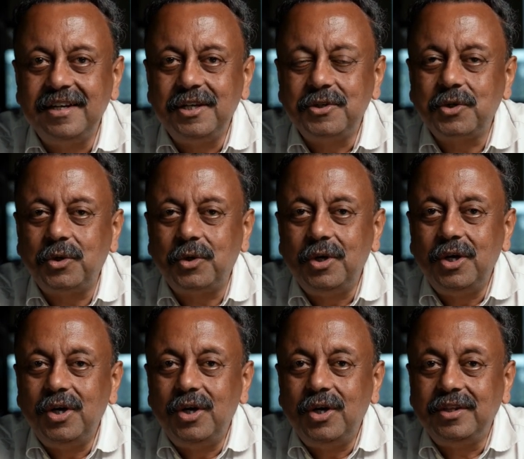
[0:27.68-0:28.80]
So,
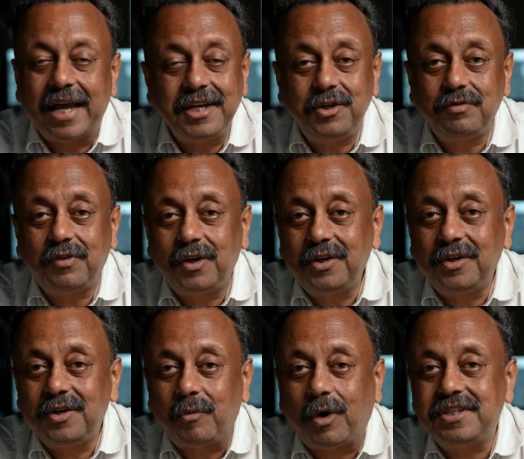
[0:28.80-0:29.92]
thank you for
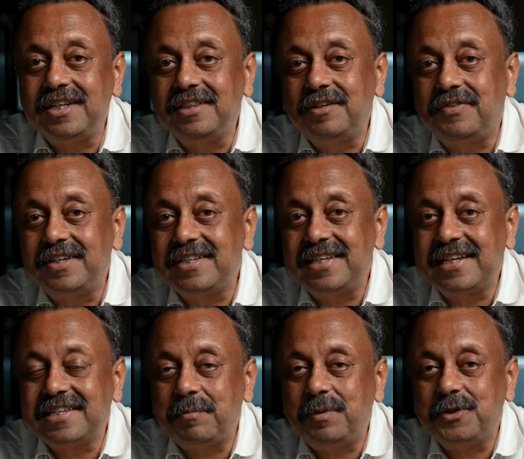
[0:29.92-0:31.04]
watching the first
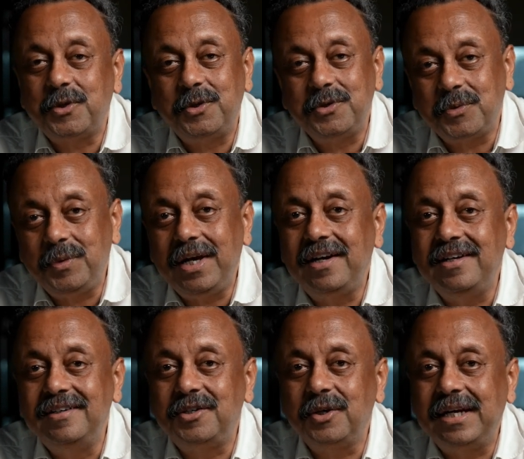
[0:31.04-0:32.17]
6 episodes. We are
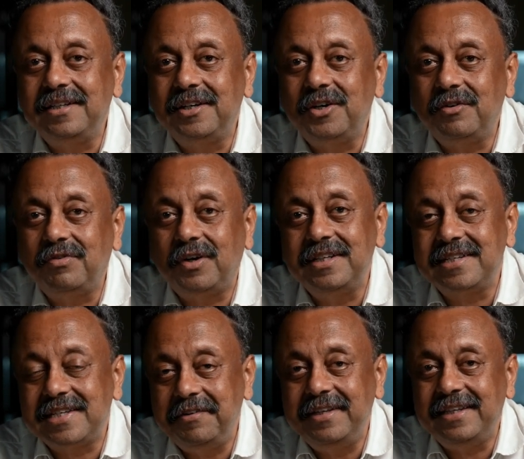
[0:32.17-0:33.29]
here together for the
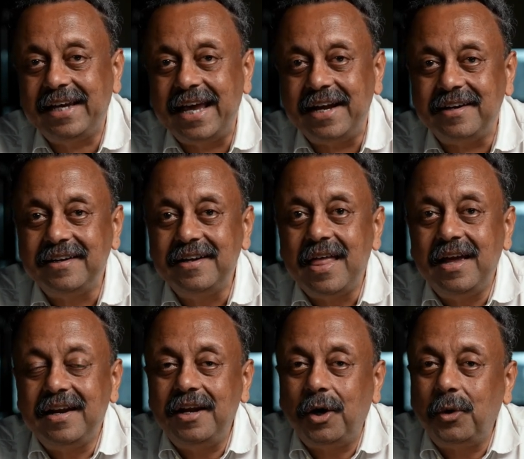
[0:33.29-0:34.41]
7th again.
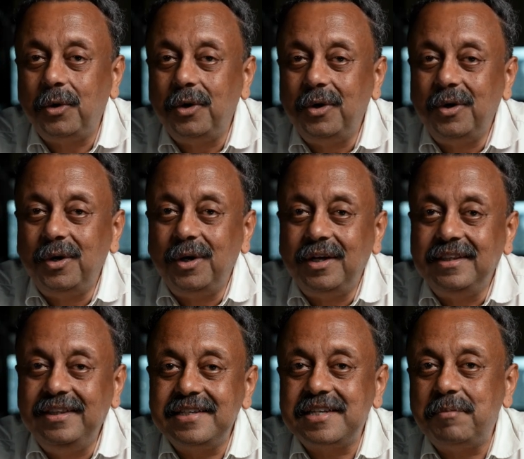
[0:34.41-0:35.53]
Now,
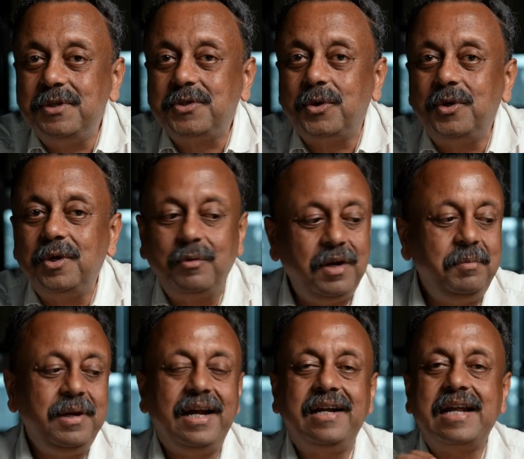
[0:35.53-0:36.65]
this episode will
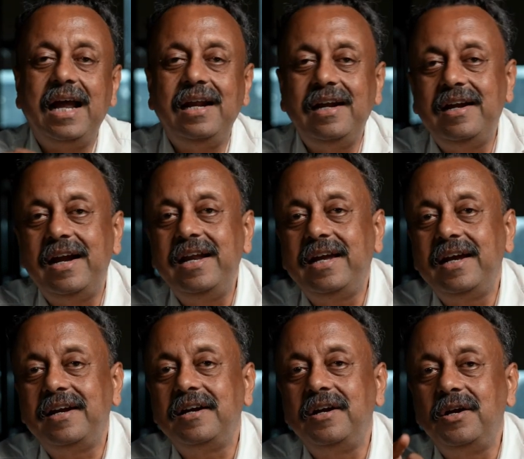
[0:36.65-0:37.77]
be entirely
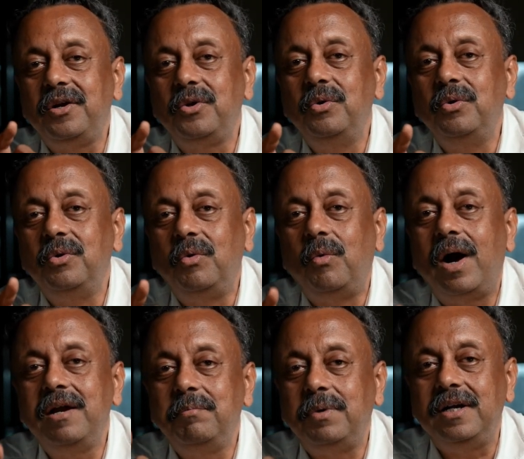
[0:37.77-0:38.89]
dedicated to
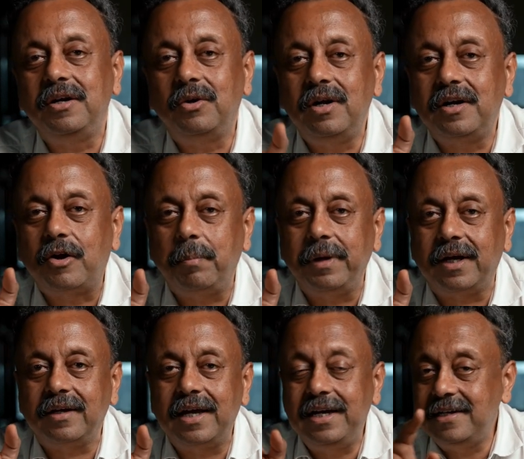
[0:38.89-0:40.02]
one particular topic,
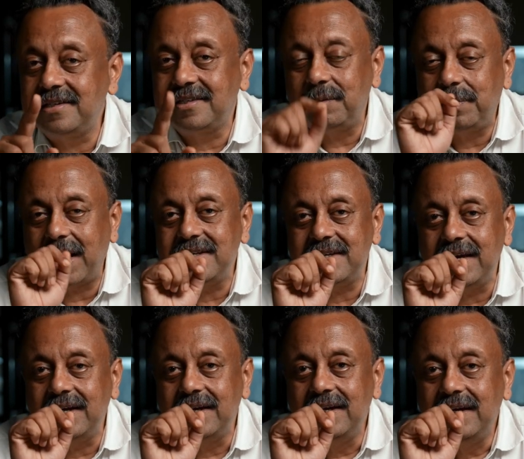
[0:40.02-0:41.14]
and it is
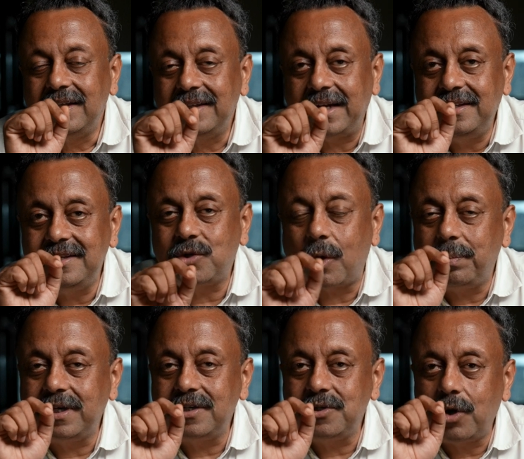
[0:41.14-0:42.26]
surprising that this
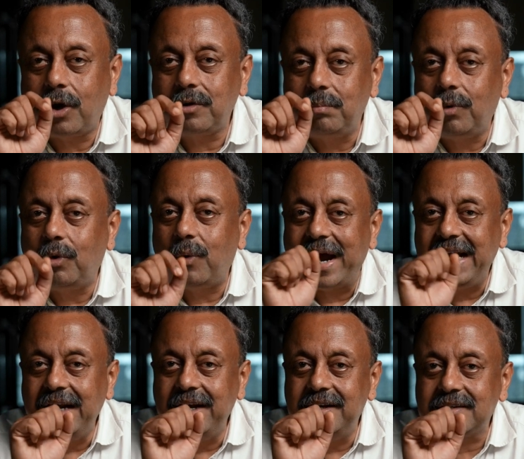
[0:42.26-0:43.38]
topic is not more
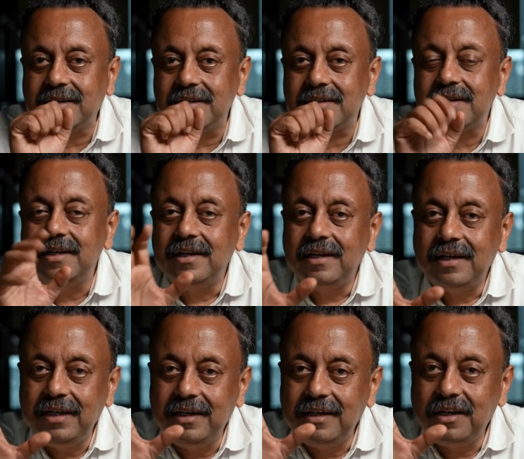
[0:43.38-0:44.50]
widely discussed
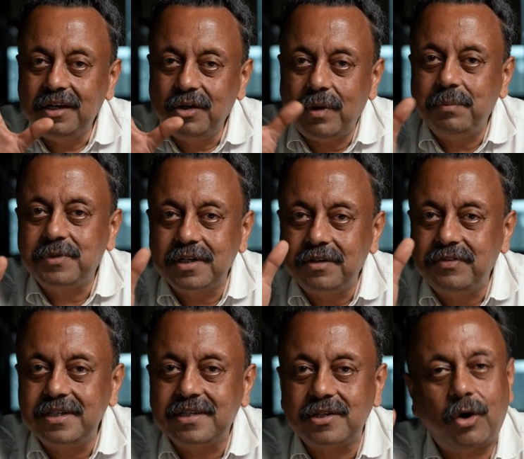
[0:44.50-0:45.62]
in web
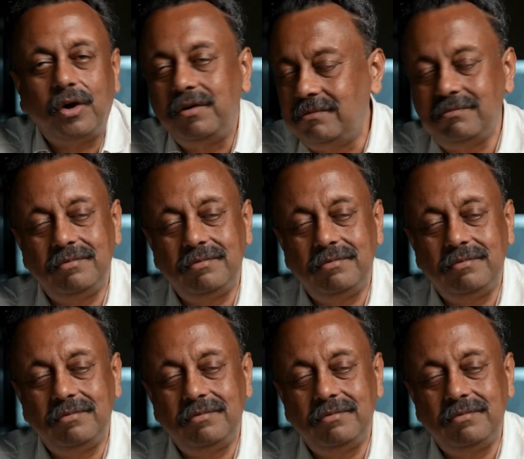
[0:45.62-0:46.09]
service or